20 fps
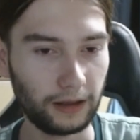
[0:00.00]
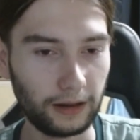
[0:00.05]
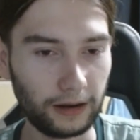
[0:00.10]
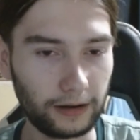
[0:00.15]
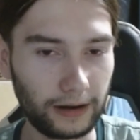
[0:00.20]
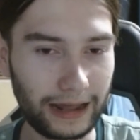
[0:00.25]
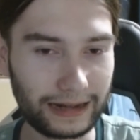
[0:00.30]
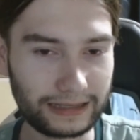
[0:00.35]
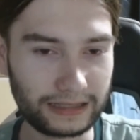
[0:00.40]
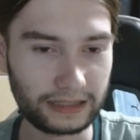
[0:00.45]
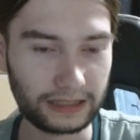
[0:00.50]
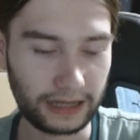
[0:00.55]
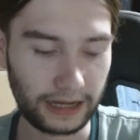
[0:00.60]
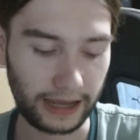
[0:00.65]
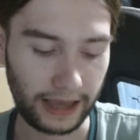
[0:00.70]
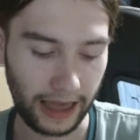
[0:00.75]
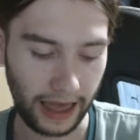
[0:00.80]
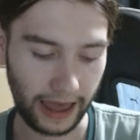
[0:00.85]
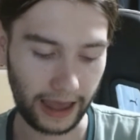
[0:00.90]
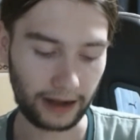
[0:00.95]
Let's see
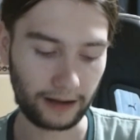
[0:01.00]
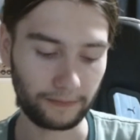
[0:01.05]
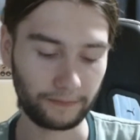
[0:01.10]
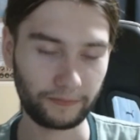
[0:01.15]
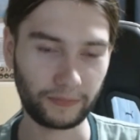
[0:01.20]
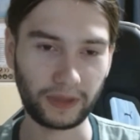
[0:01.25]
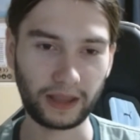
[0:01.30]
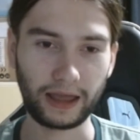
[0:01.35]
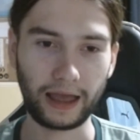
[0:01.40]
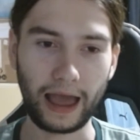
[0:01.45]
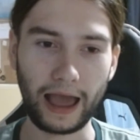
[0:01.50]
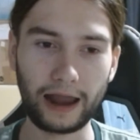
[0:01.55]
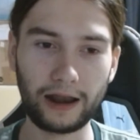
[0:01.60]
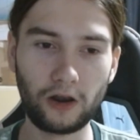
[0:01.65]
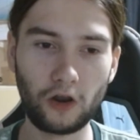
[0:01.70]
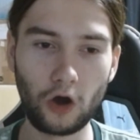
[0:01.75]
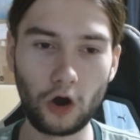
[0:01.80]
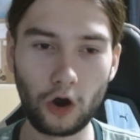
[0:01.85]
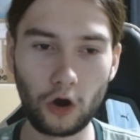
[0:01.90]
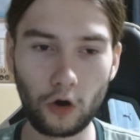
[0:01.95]
here.
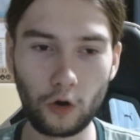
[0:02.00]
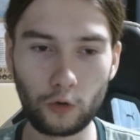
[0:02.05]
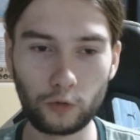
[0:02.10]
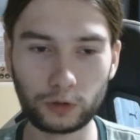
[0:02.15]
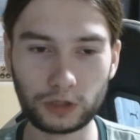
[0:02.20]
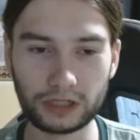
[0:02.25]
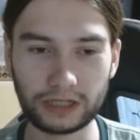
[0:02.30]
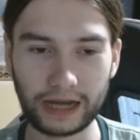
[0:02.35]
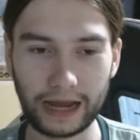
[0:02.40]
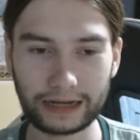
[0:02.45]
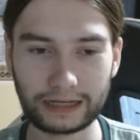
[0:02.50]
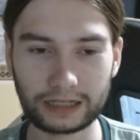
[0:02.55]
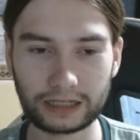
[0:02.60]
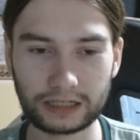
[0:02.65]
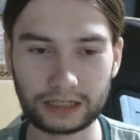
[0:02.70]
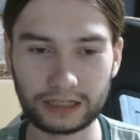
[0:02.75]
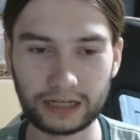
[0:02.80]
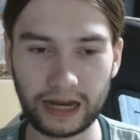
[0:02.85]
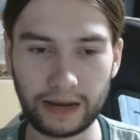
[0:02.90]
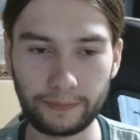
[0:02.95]
Hello,
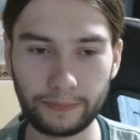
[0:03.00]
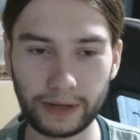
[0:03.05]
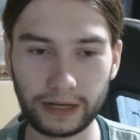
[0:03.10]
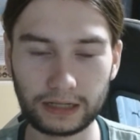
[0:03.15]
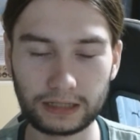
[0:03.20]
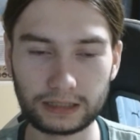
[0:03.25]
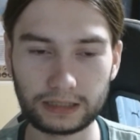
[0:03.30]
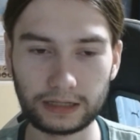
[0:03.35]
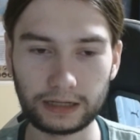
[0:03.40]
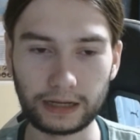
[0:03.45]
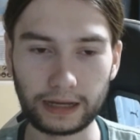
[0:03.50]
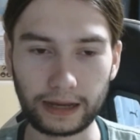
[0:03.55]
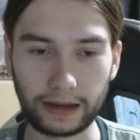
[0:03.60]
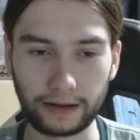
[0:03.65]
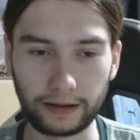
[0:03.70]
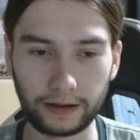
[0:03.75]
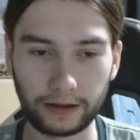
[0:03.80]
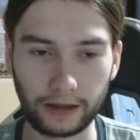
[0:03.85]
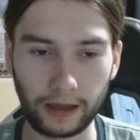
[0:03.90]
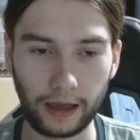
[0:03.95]
ChatGPT.
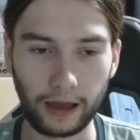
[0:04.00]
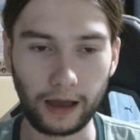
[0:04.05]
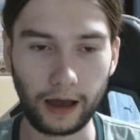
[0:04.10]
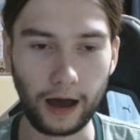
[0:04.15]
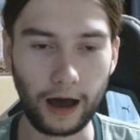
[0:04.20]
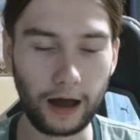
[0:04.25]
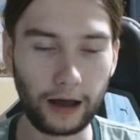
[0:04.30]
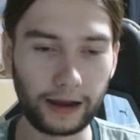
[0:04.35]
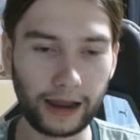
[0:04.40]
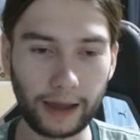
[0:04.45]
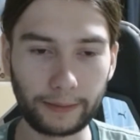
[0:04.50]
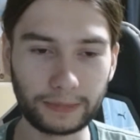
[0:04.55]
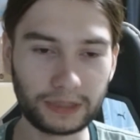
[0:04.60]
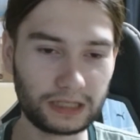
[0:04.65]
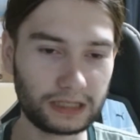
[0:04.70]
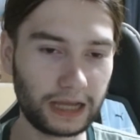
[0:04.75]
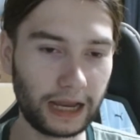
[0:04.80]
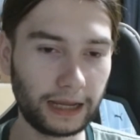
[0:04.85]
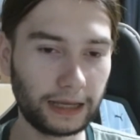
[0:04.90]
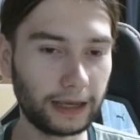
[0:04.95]
I am
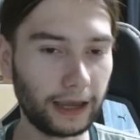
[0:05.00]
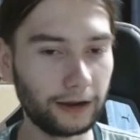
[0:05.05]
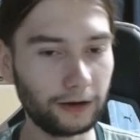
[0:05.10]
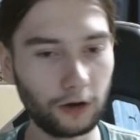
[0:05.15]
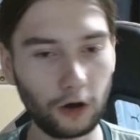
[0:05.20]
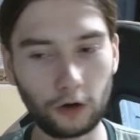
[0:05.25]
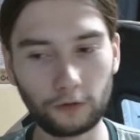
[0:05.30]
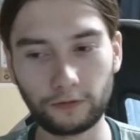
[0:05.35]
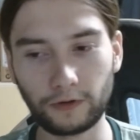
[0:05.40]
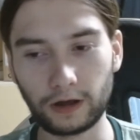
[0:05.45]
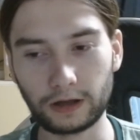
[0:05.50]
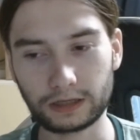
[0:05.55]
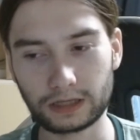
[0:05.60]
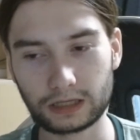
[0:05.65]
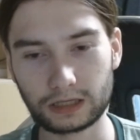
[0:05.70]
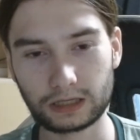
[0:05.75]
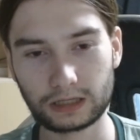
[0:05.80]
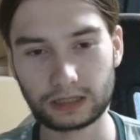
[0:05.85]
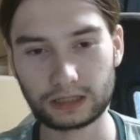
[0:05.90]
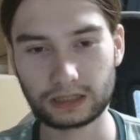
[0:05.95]
thinking of a
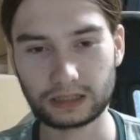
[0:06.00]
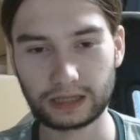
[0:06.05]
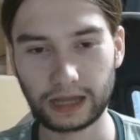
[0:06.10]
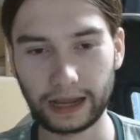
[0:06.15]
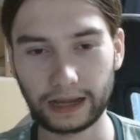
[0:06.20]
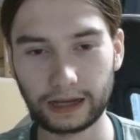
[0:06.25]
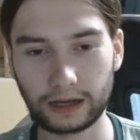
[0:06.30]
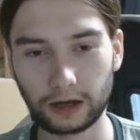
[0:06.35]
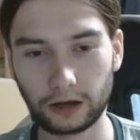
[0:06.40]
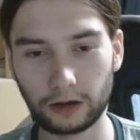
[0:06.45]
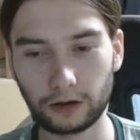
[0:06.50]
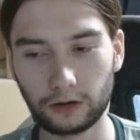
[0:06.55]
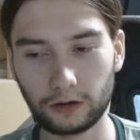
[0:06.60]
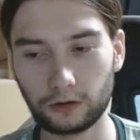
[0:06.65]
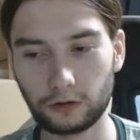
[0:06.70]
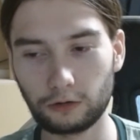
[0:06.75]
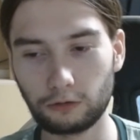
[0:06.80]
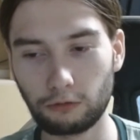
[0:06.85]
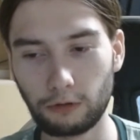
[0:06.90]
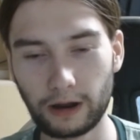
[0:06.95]

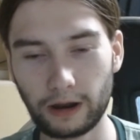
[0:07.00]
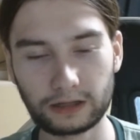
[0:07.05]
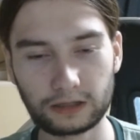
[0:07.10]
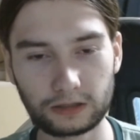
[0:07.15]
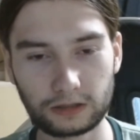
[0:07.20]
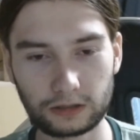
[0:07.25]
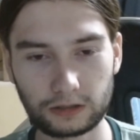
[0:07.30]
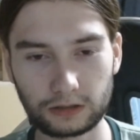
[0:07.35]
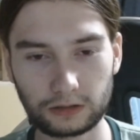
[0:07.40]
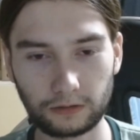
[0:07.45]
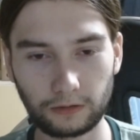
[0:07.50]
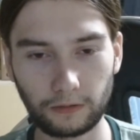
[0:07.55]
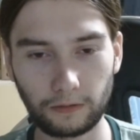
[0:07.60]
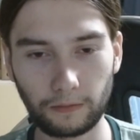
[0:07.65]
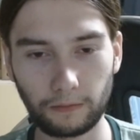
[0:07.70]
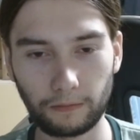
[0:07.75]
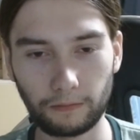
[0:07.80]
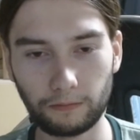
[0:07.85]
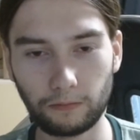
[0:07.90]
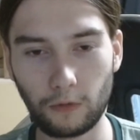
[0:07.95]
cigarette
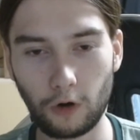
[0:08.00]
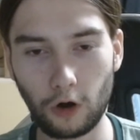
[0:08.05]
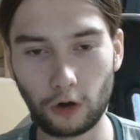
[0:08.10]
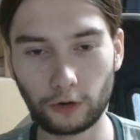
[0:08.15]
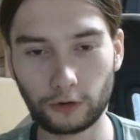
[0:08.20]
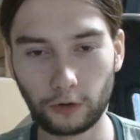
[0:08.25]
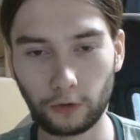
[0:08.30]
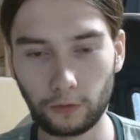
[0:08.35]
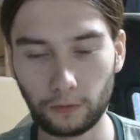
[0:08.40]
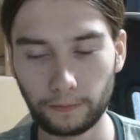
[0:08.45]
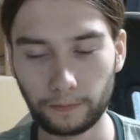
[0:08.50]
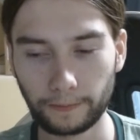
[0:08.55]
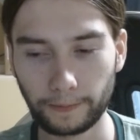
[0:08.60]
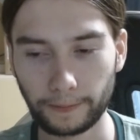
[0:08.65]
model